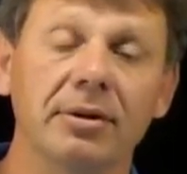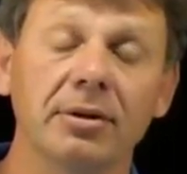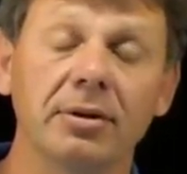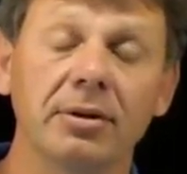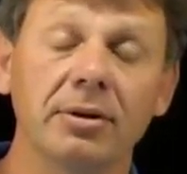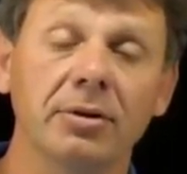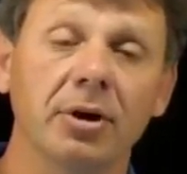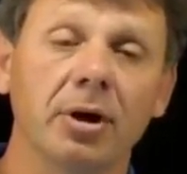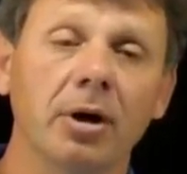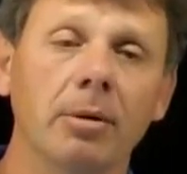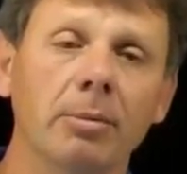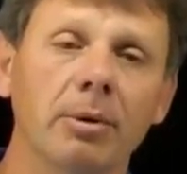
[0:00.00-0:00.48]
To
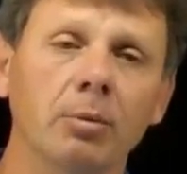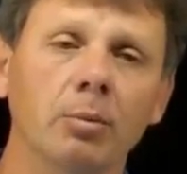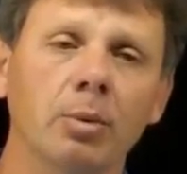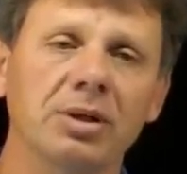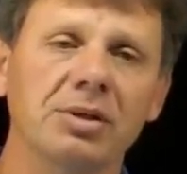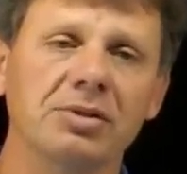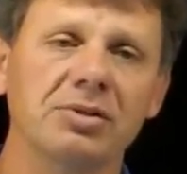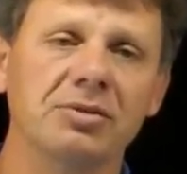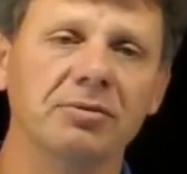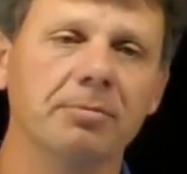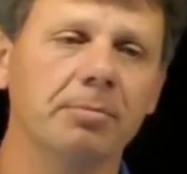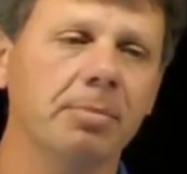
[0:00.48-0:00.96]
determine
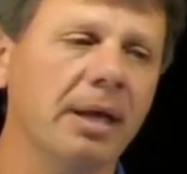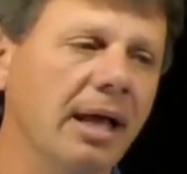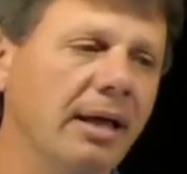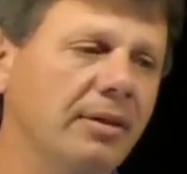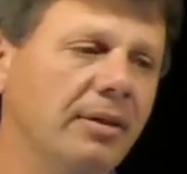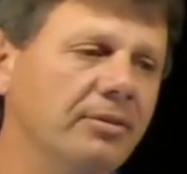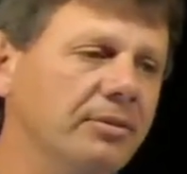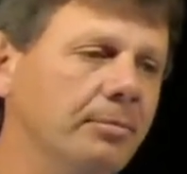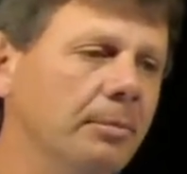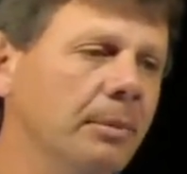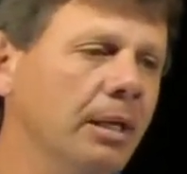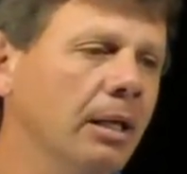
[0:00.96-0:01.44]
which is
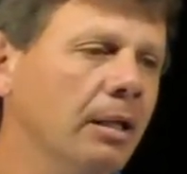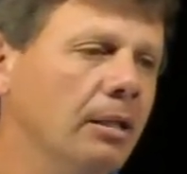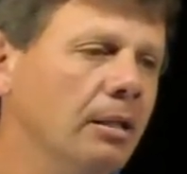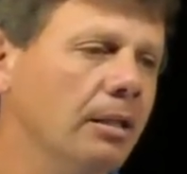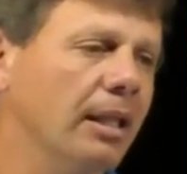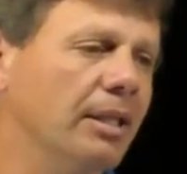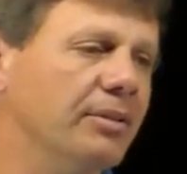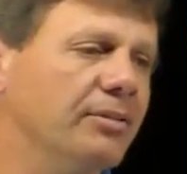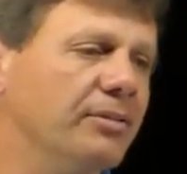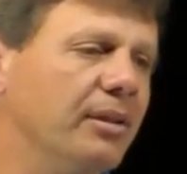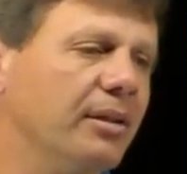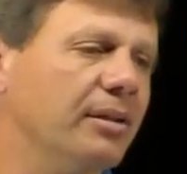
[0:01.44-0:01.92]
best,
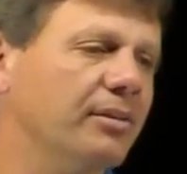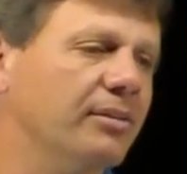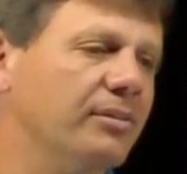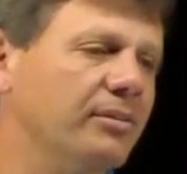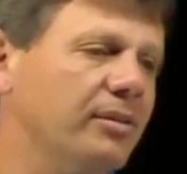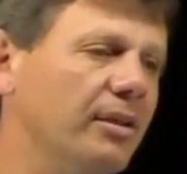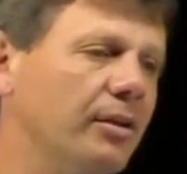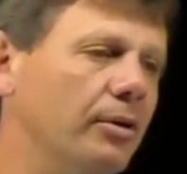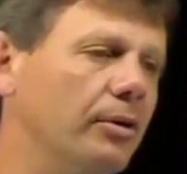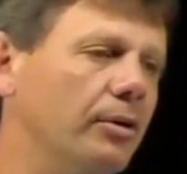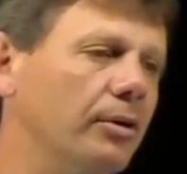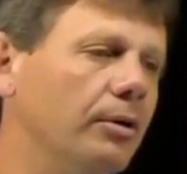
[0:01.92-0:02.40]
let's
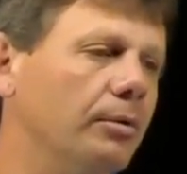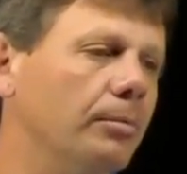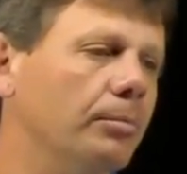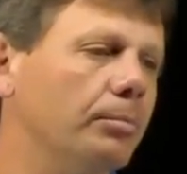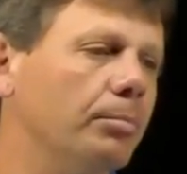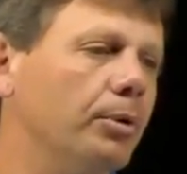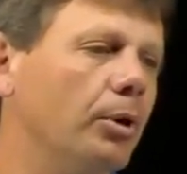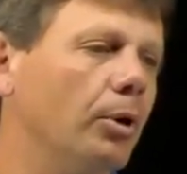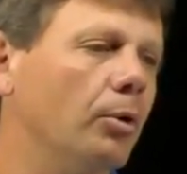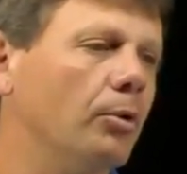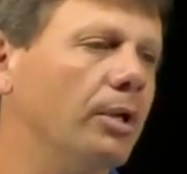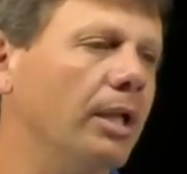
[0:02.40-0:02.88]
consider
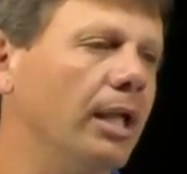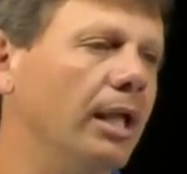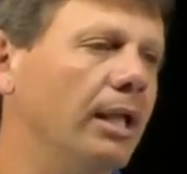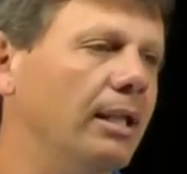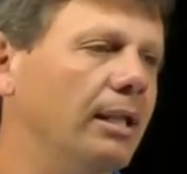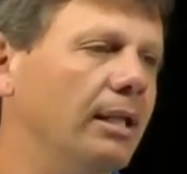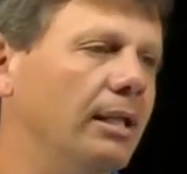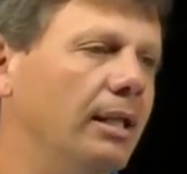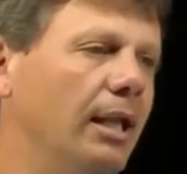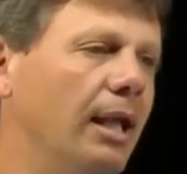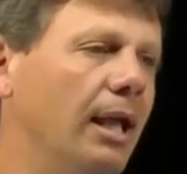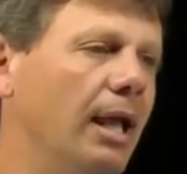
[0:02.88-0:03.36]

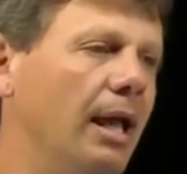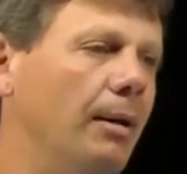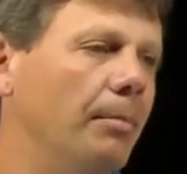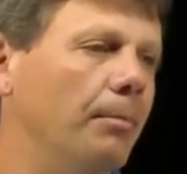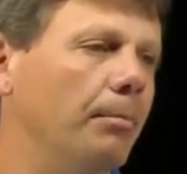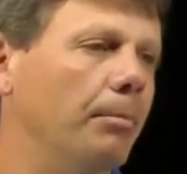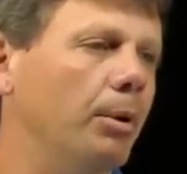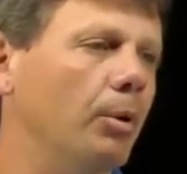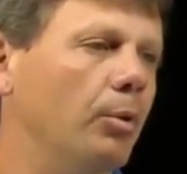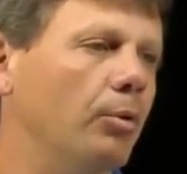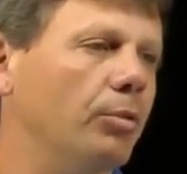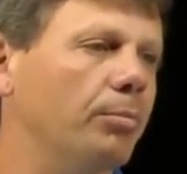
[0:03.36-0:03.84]
protonating
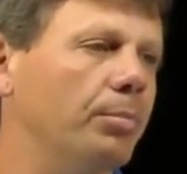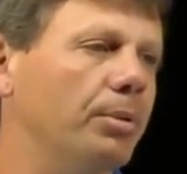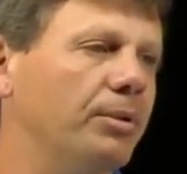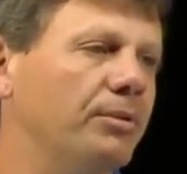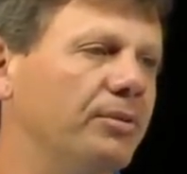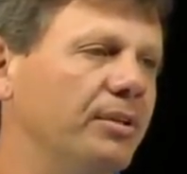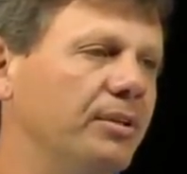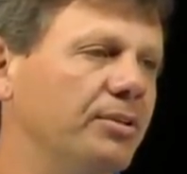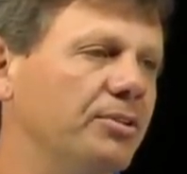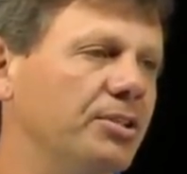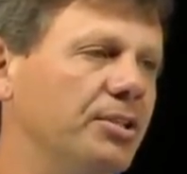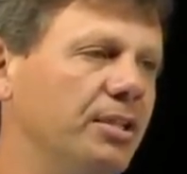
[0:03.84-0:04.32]
at both
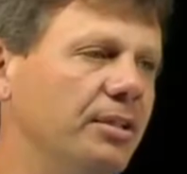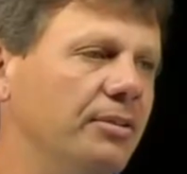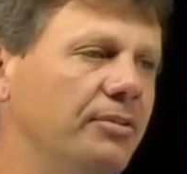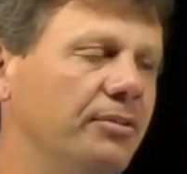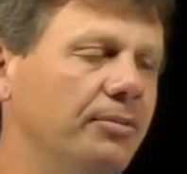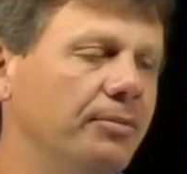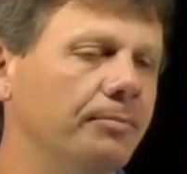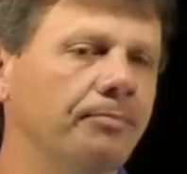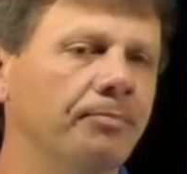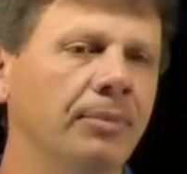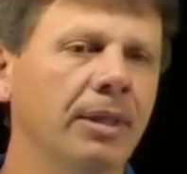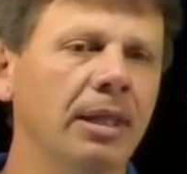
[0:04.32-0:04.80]

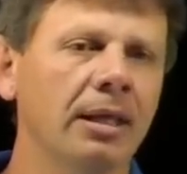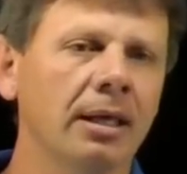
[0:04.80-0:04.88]
positions.